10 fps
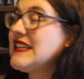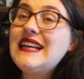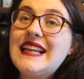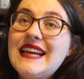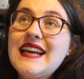
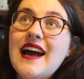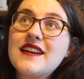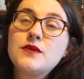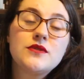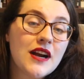dearly and
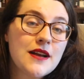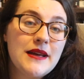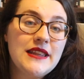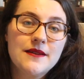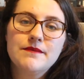I would
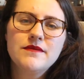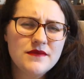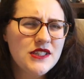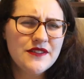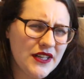recommend them.
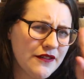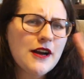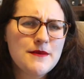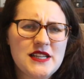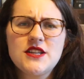Novella
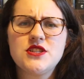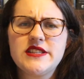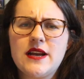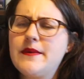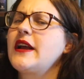recommendations
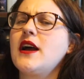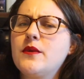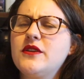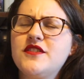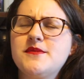are coming. I
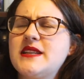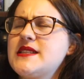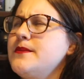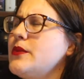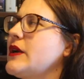will film it at some